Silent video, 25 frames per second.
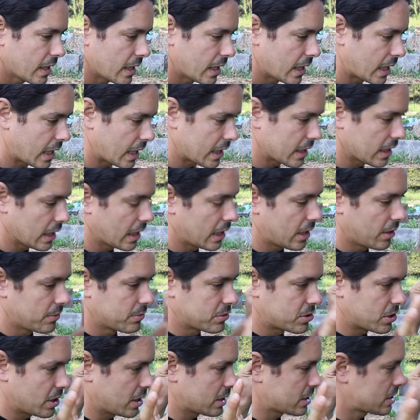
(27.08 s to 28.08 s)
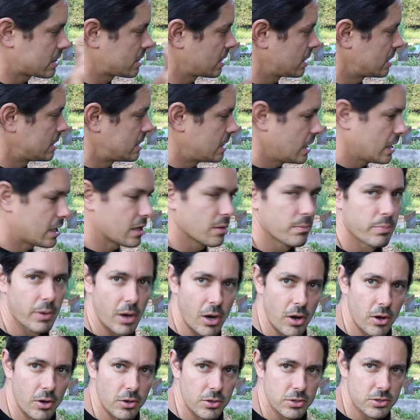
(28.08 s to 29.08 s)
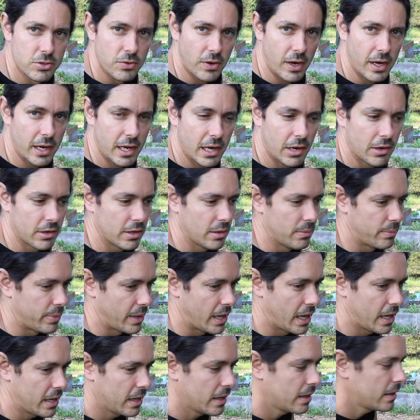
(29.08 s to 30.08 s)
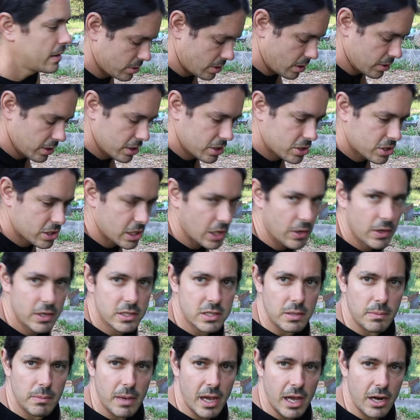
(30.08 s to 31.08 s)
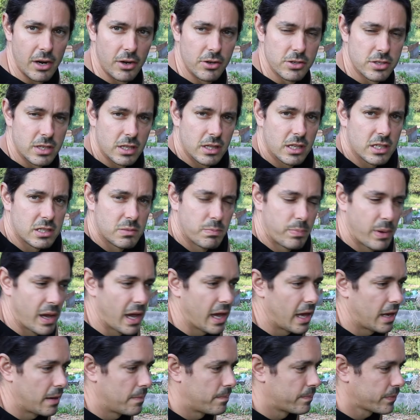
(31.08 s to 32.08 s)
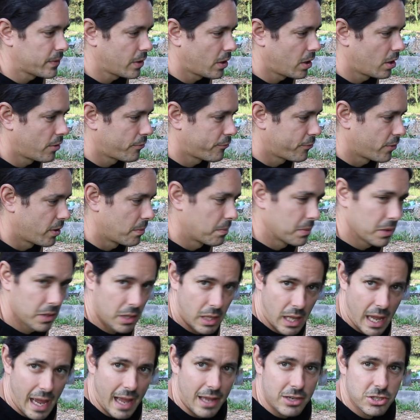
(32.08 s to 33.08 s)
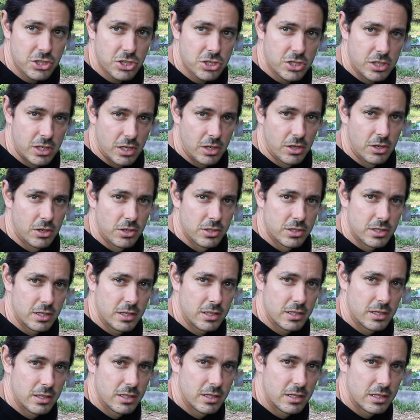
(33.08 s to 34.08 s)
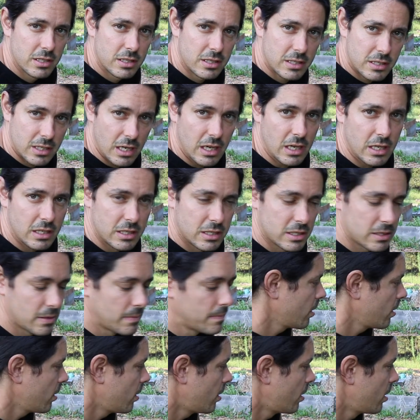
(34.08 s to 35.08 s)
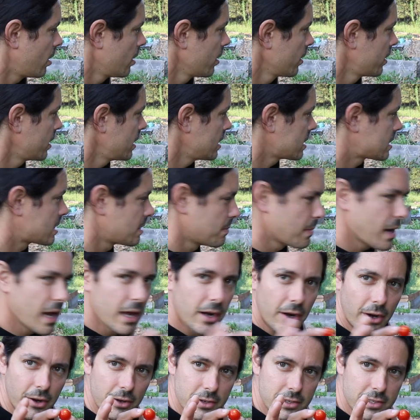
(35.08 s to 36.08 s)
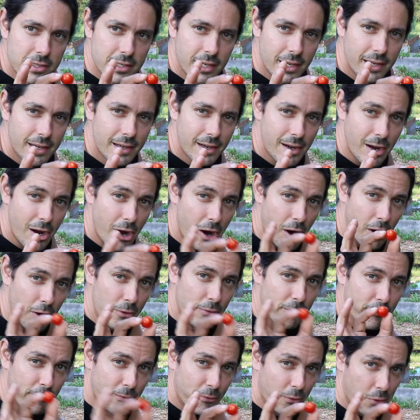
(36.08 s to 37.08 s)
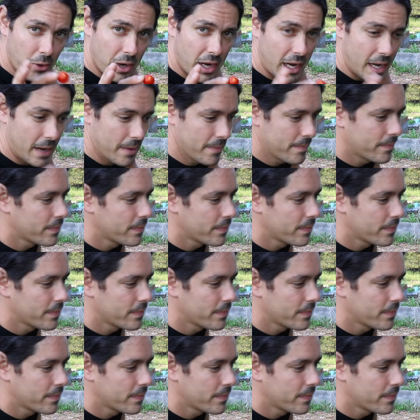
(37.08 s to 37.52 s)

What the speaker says: and I let them just decompose right here in the bed. All these cherry tomatoes in this bed are from last year's seeds. All of these tomatoes are free.